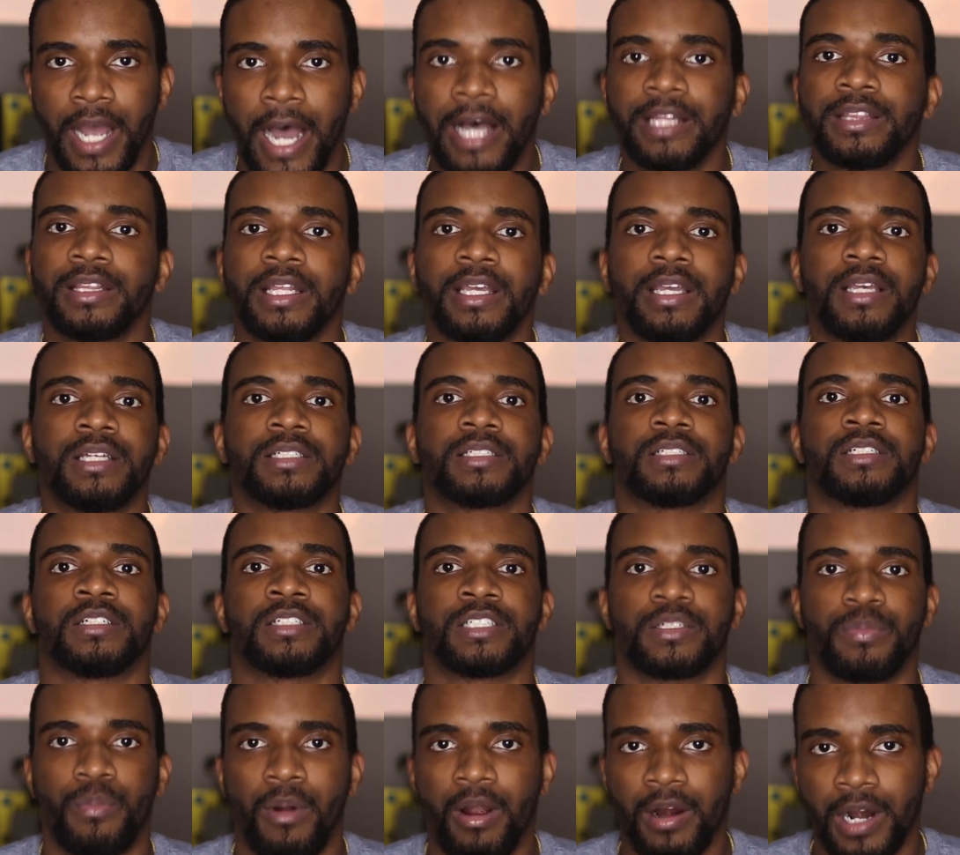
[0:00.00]
I think it's a
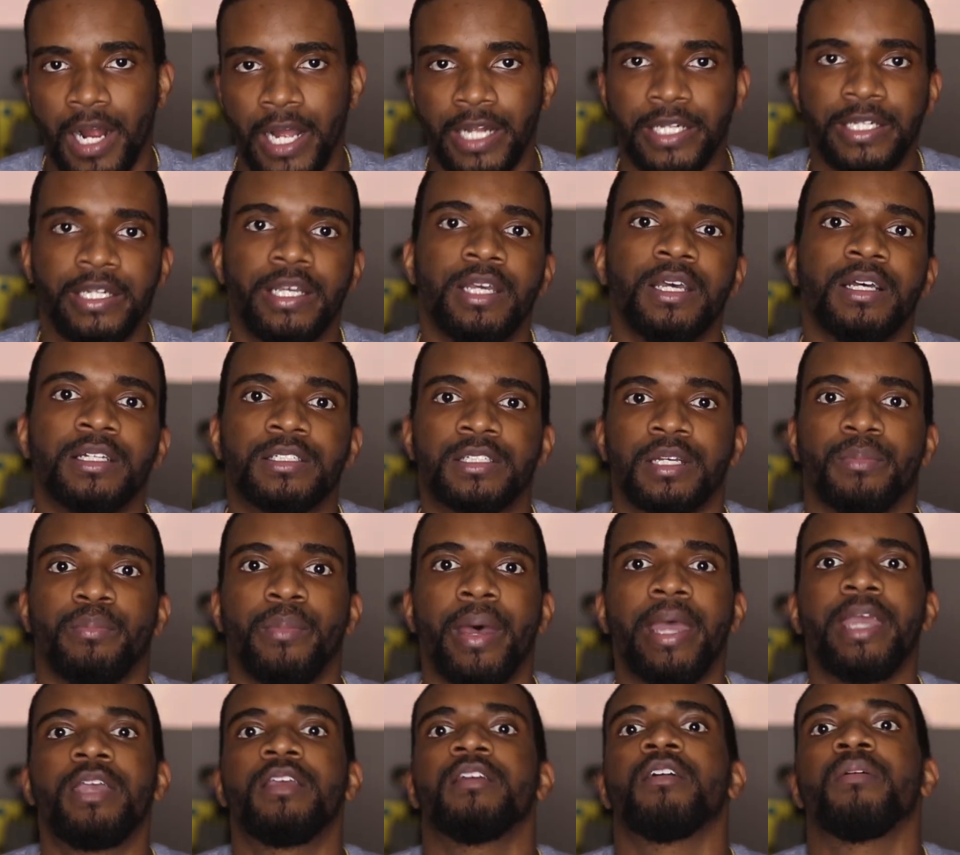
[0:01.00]
smart idea to
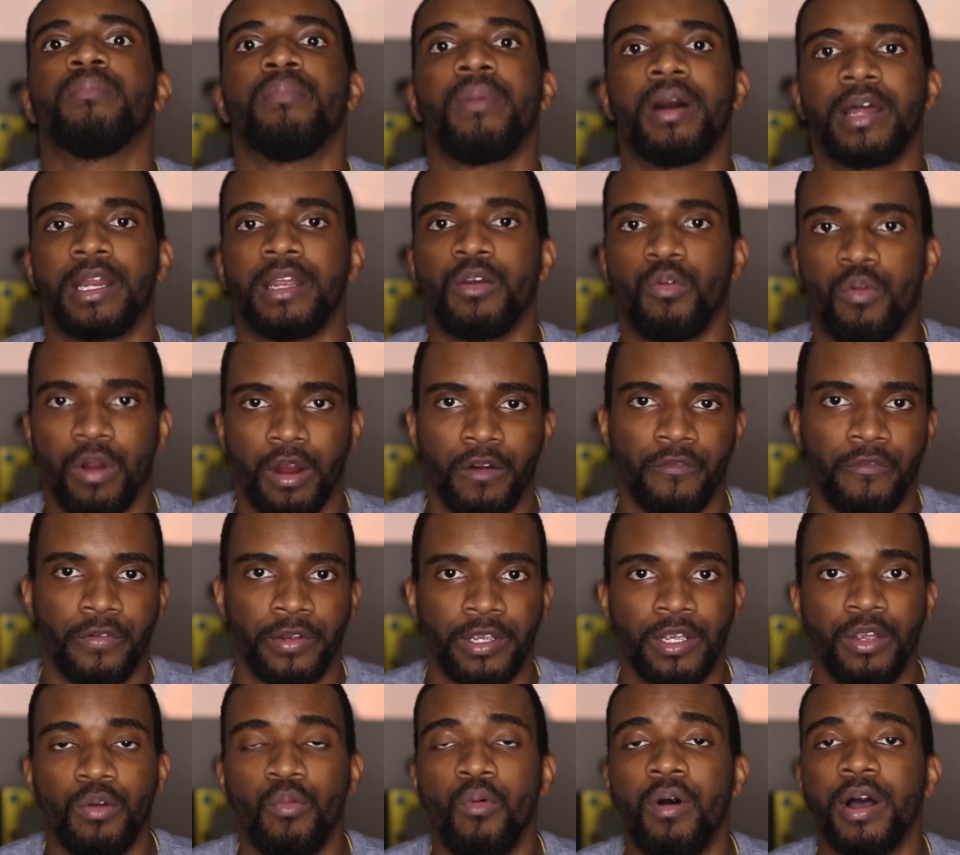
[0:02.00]
make your money work for
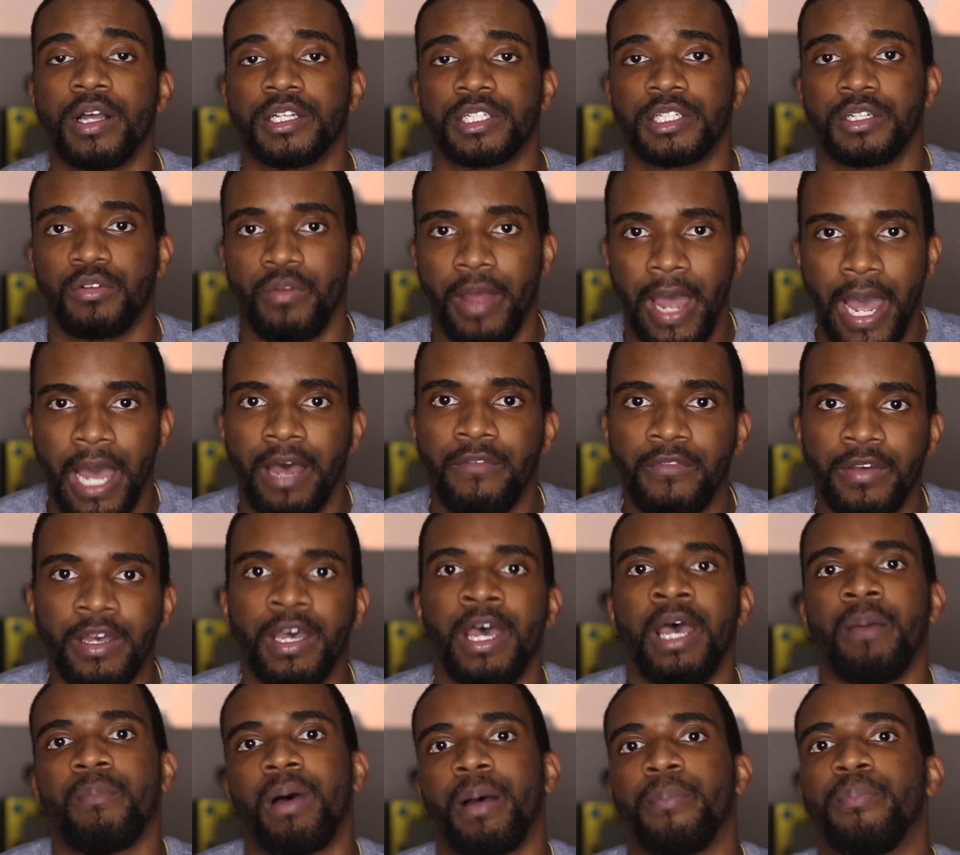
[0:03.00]
you once you have
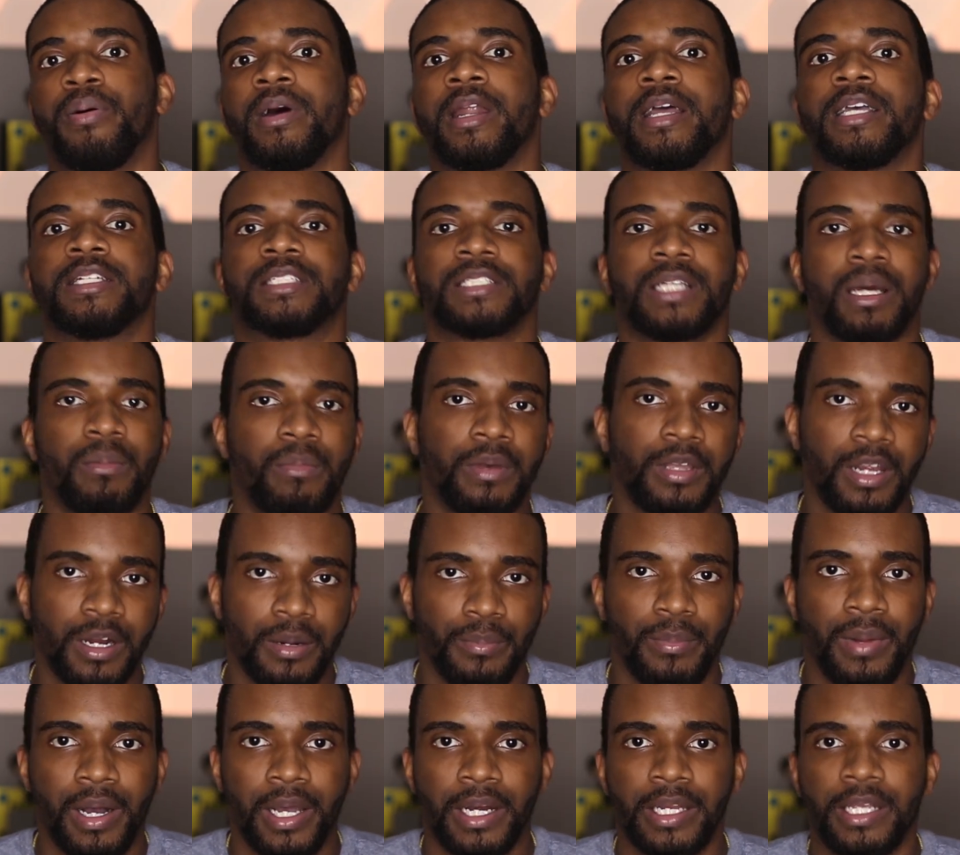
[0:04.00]
it by putting some of your
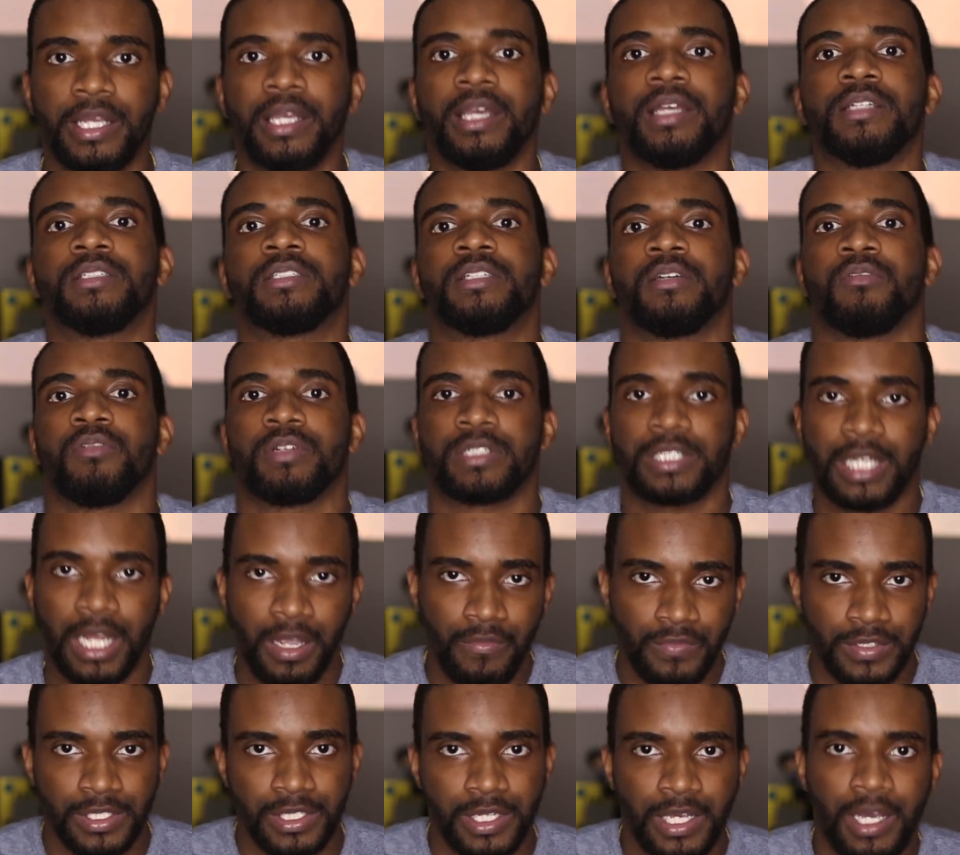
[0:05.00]
money into a
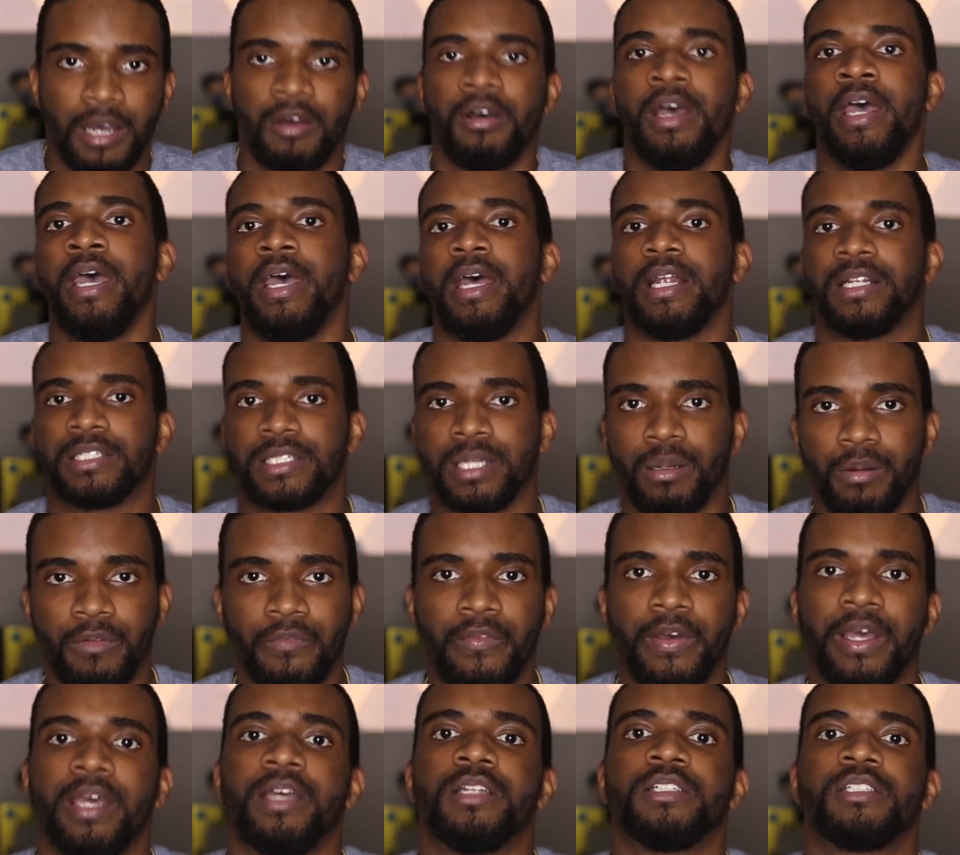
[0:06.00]
savings account and some
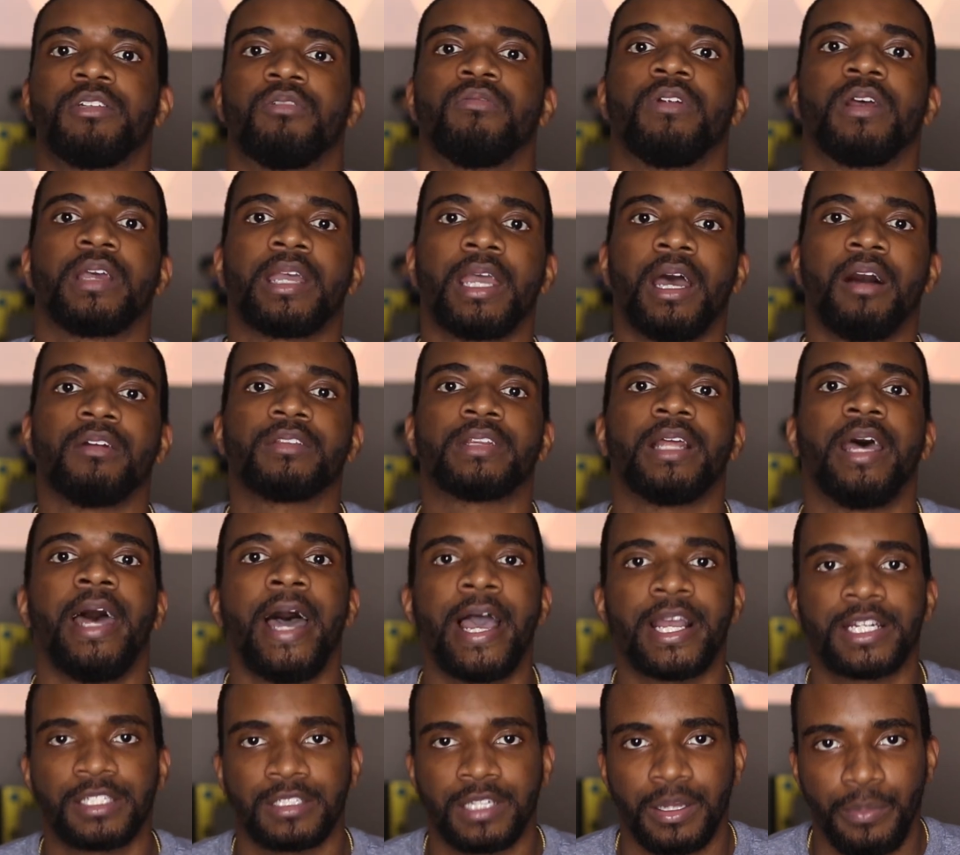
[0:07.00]
of it into an account that
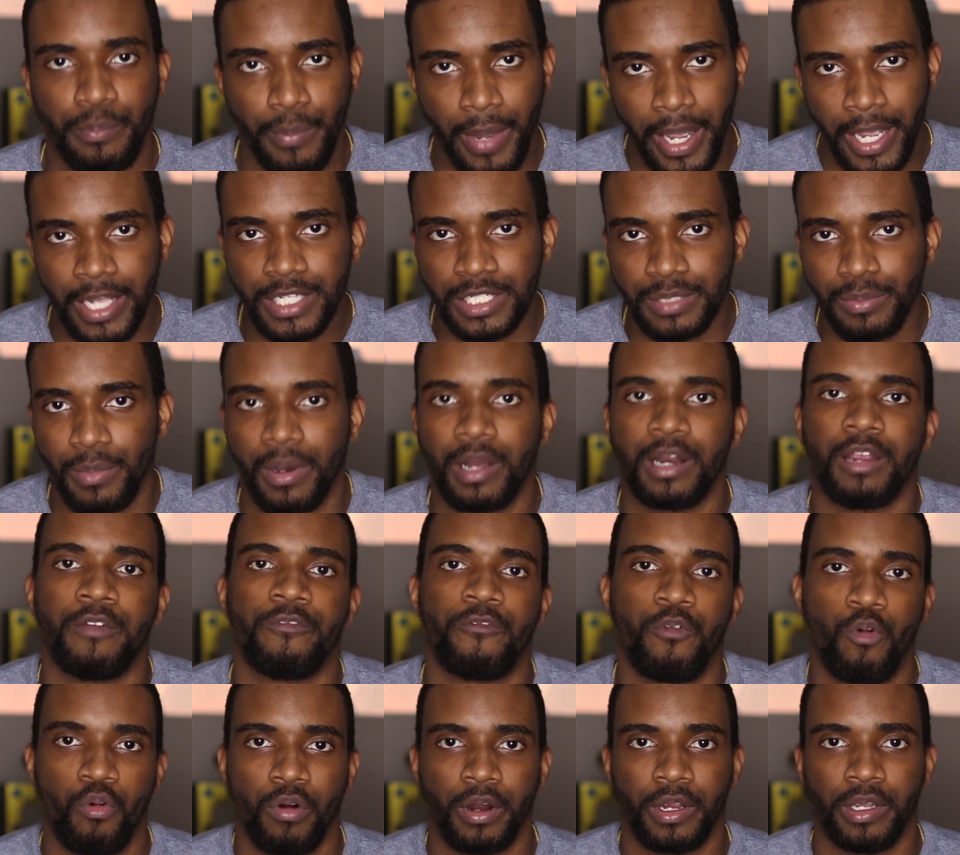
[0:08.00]
actually makes money
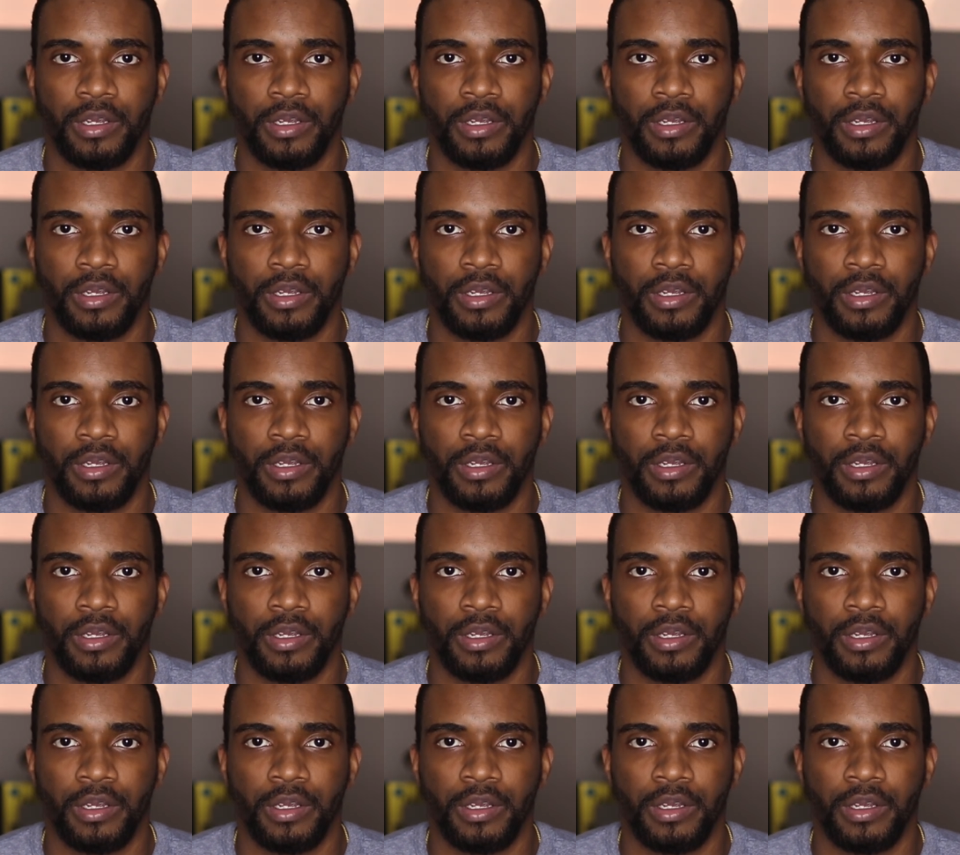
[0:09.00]
for